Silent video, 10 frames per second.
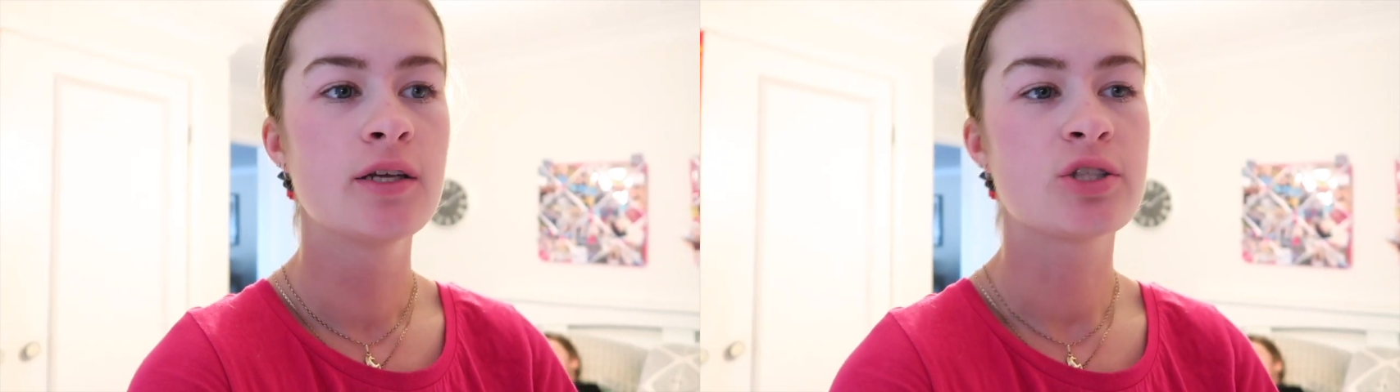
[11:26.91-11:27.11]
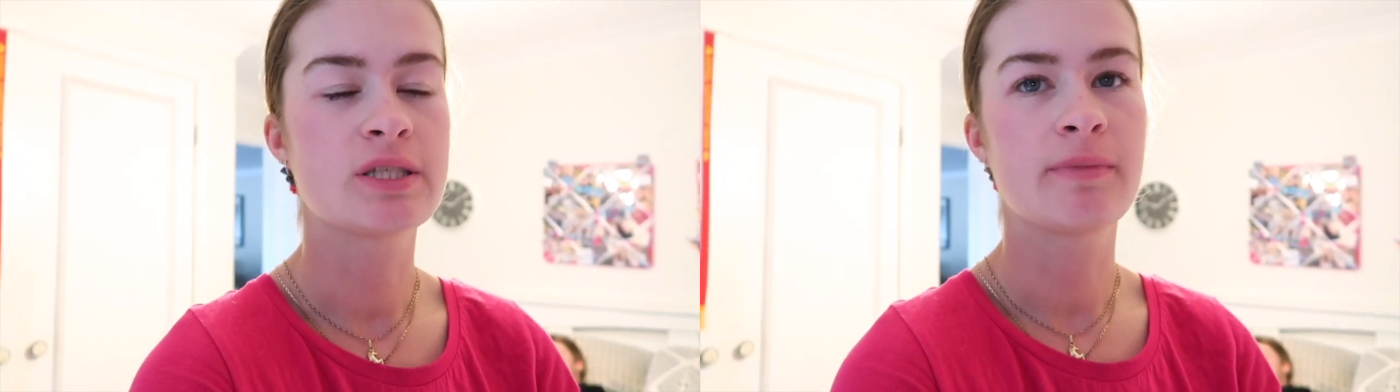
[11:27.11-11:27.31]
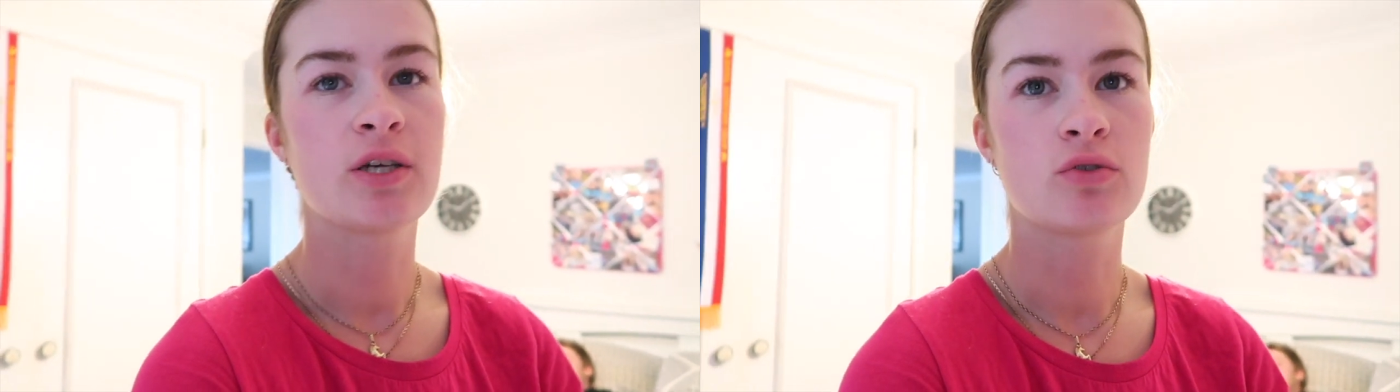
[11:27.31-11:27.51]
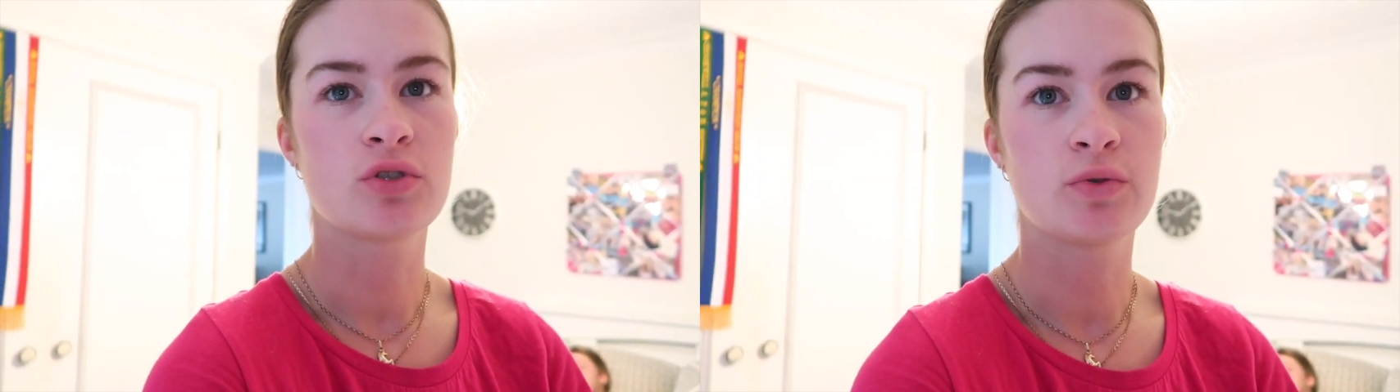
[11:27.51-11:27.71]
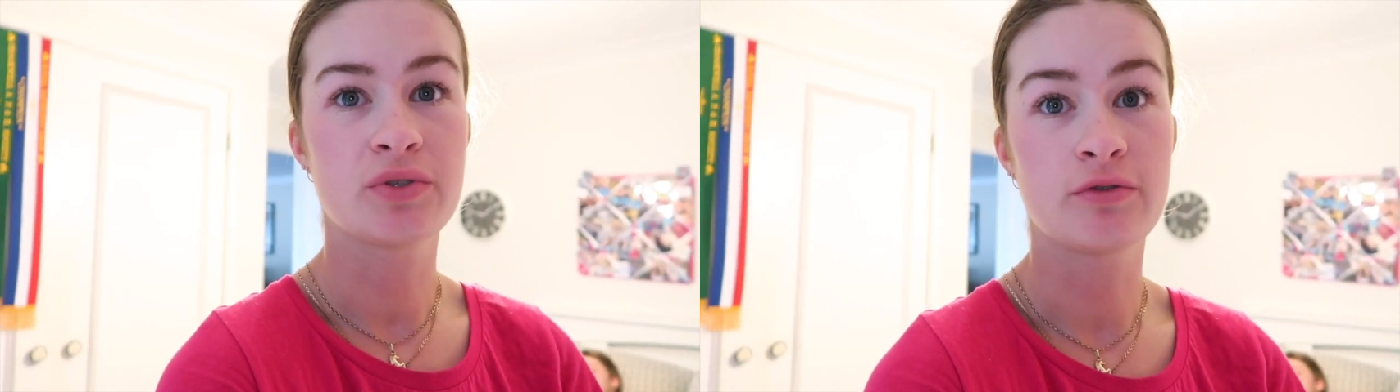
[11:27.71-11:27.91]
just to make sure
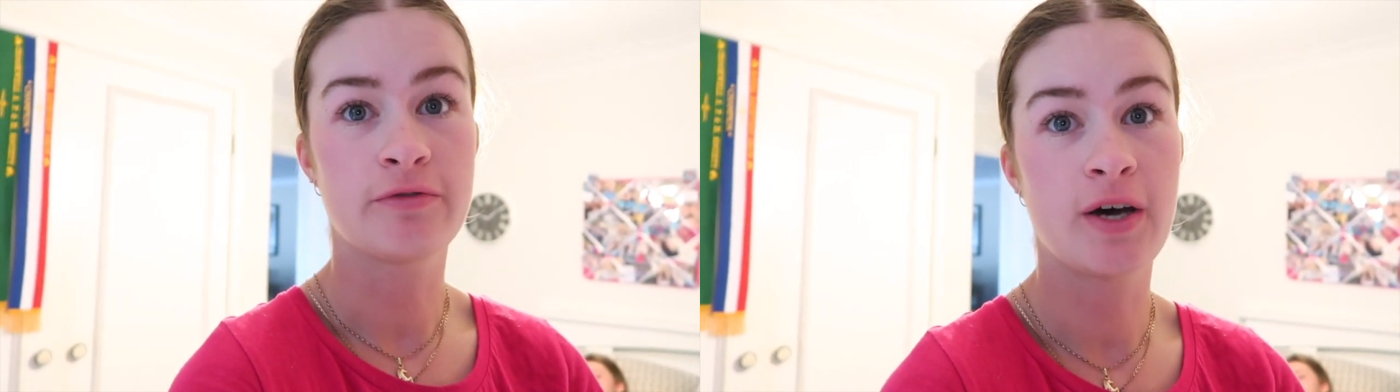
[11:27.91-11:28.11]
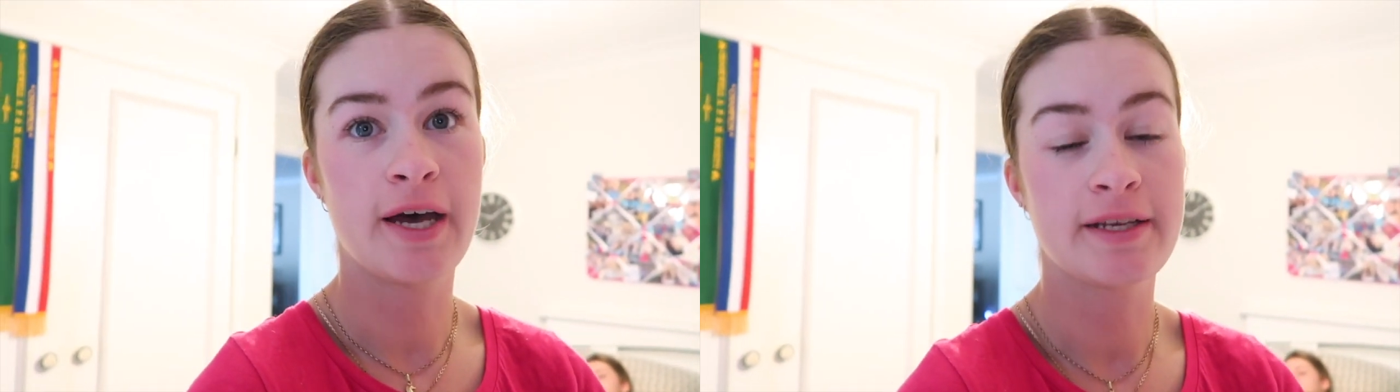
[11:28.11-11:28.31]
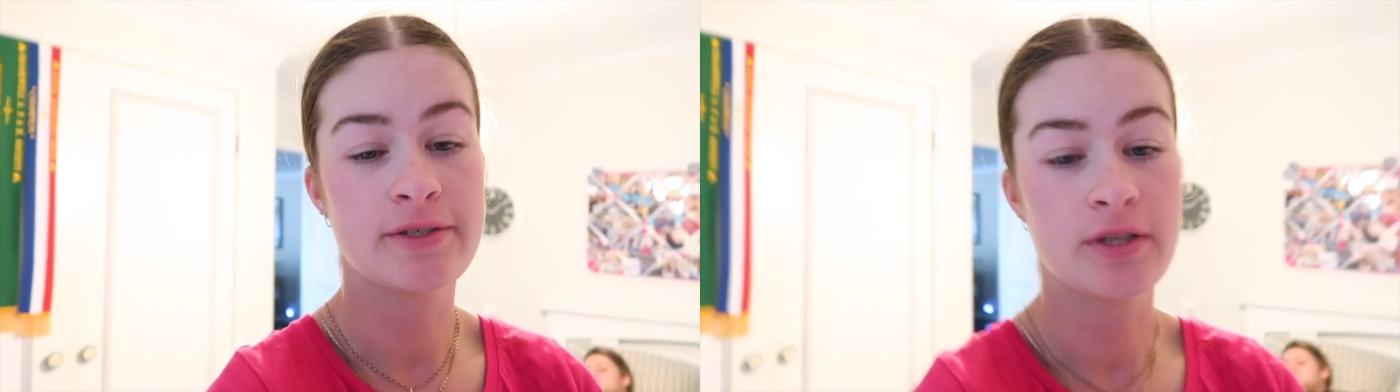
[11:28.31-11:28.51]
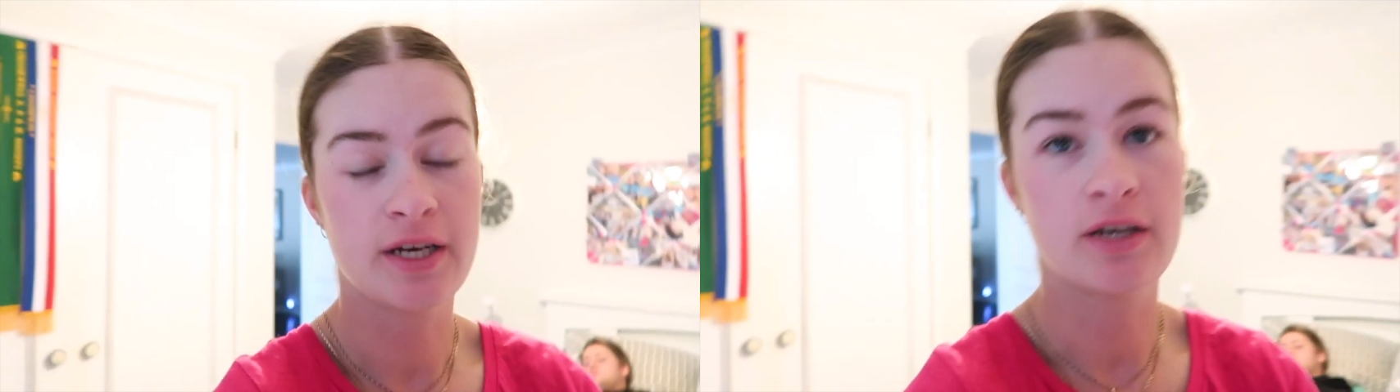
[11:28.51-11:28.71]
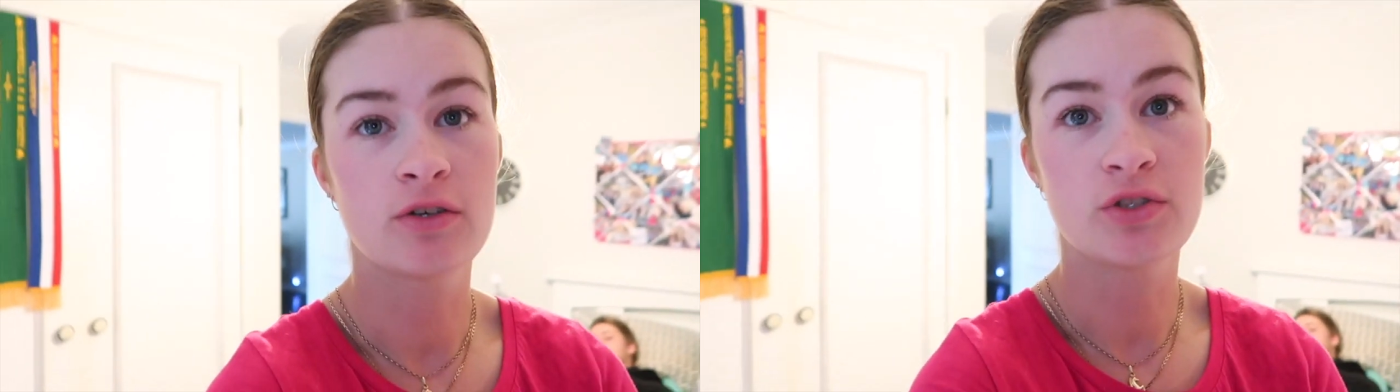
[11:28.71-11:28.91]
she was all fine so
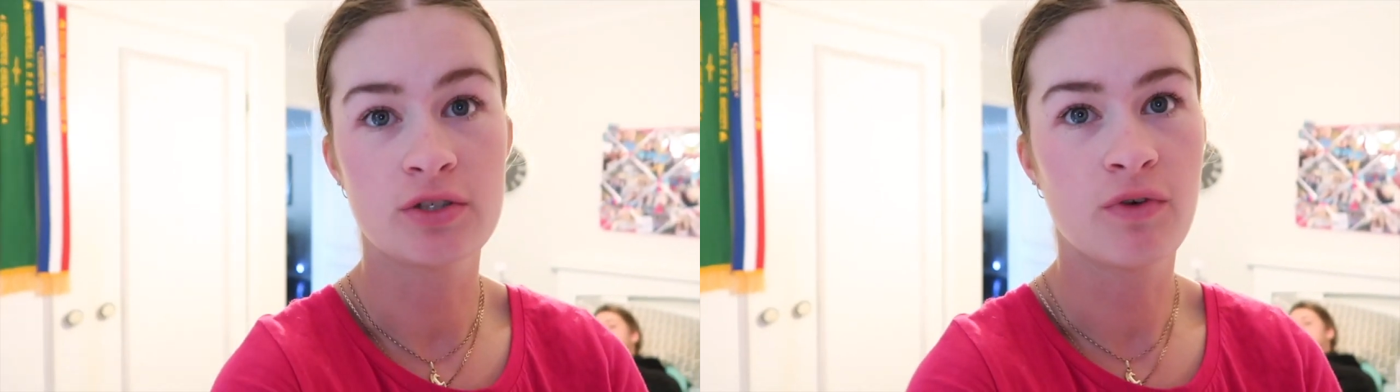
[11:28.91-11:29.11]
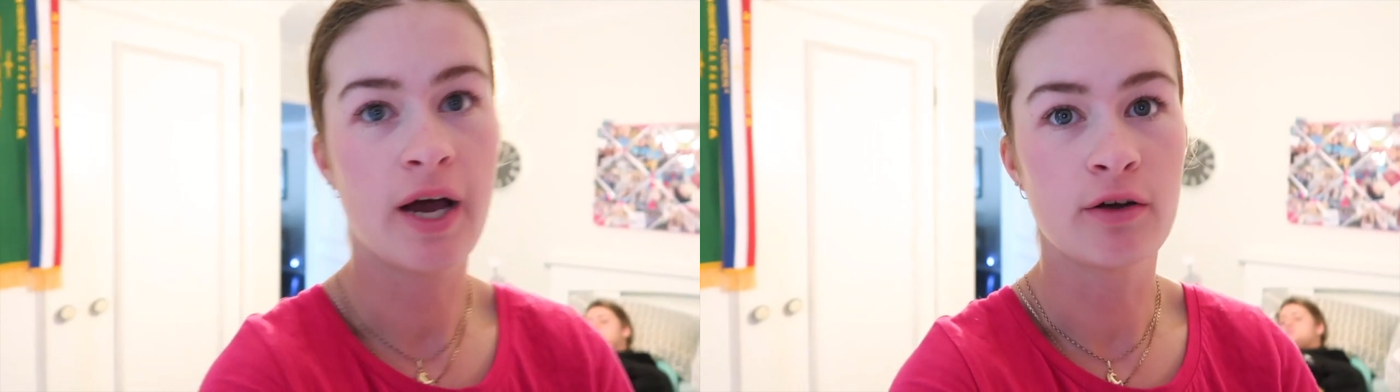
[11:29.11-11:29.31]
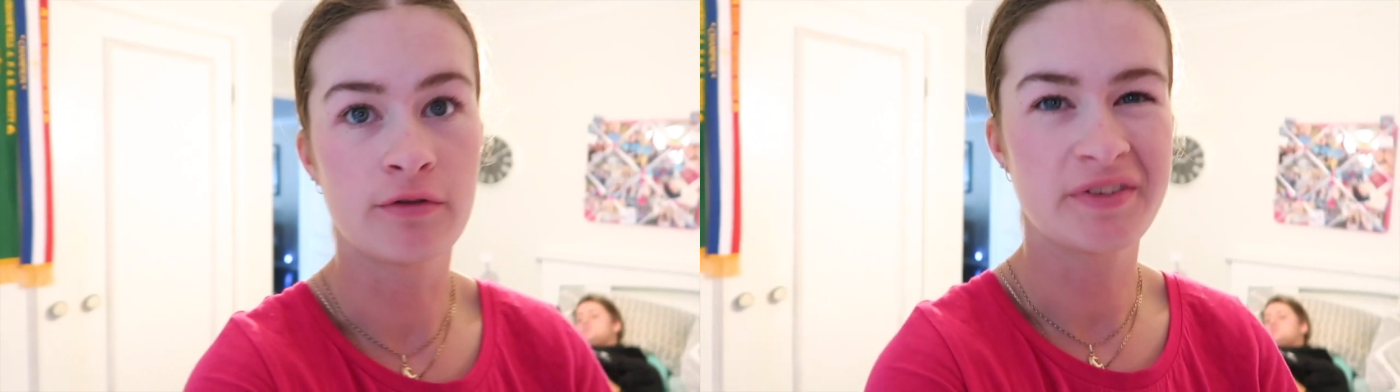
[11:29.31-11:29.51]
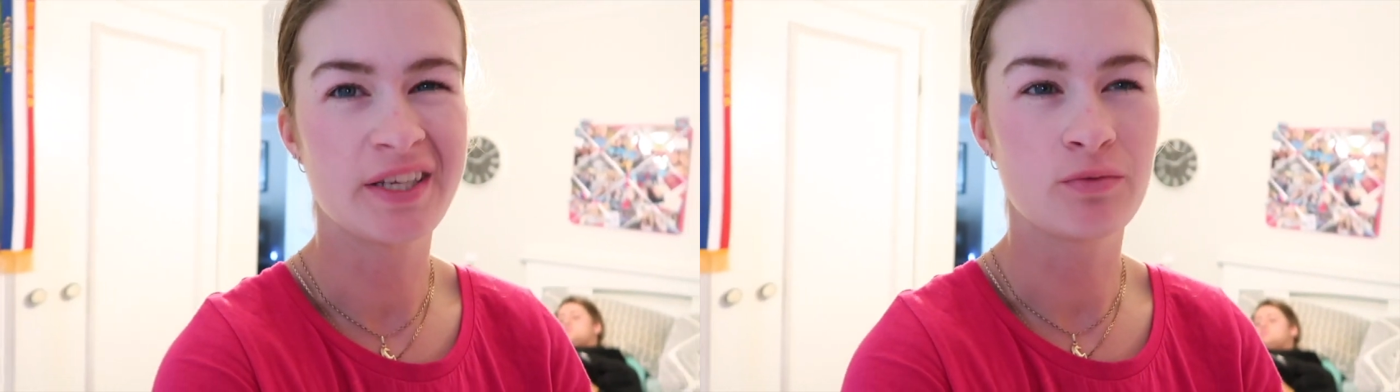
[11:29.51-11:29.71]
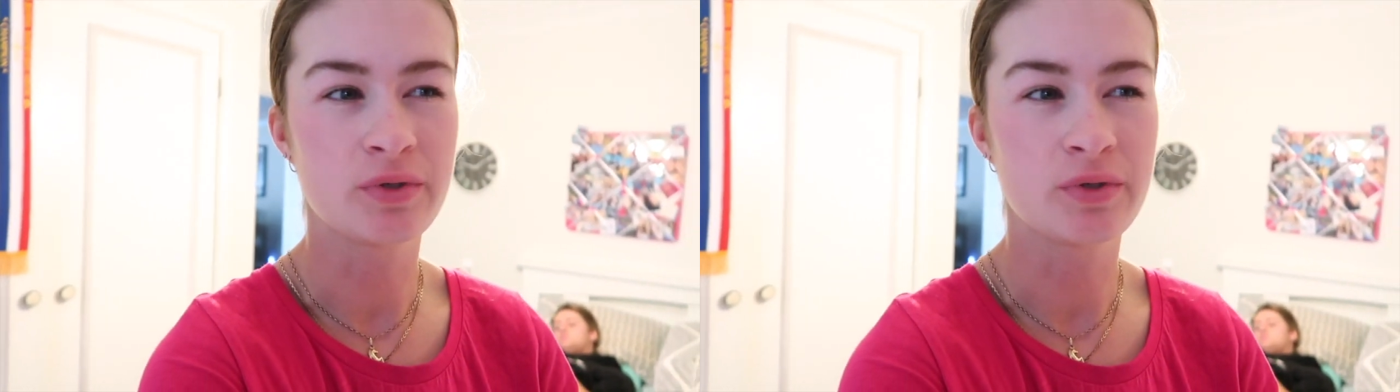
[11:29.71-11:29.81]
then I could just write off that it